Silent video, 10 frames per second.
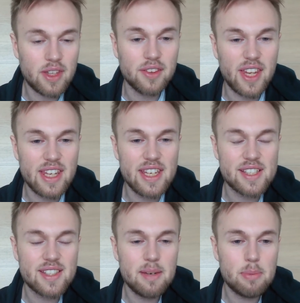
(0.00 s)
The
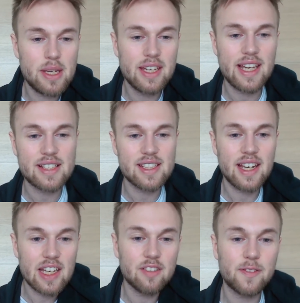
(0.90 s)
ESTP gets
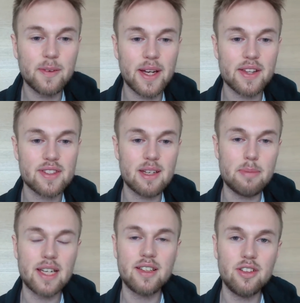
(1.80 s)
influence, the
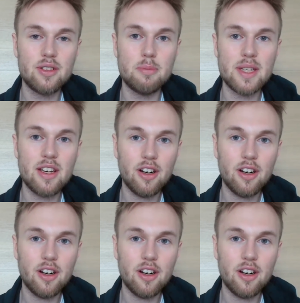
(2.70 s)
ability to be